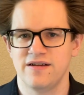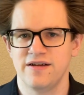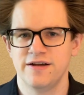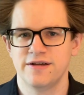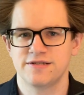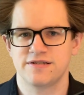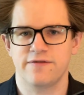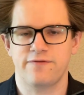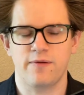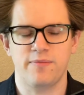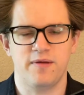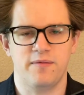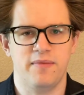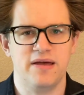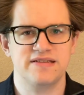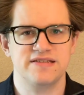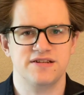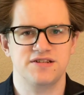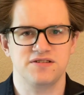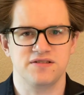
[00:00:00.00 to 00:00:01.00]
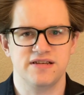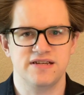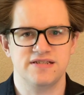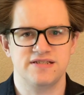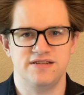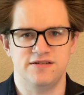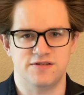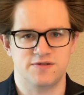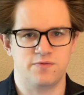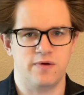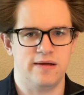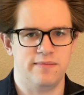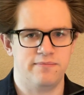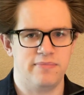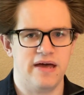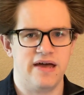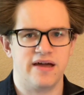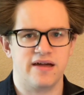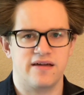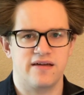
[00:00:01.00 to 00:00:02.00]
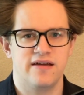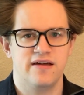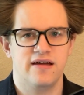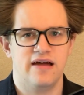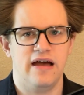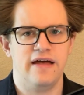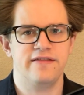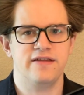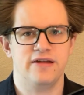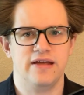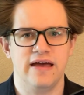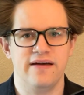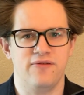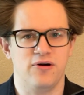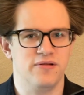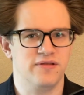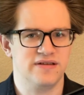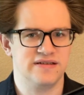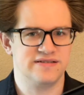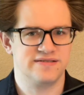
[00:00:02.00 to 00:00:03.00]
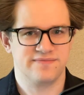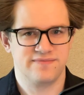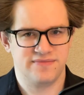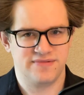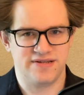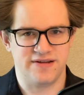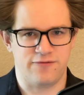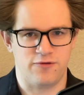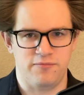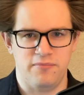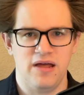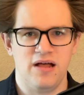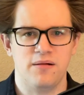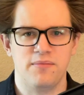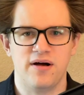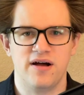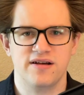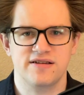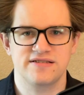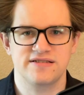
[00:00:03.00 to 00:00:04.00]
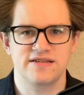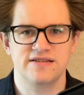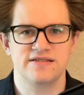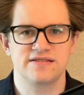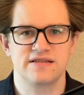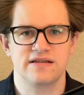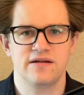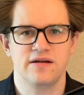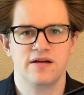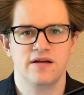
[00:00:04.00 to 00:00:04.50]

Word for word: So from the message list, you swipe back, and then you have all these different mailboxes.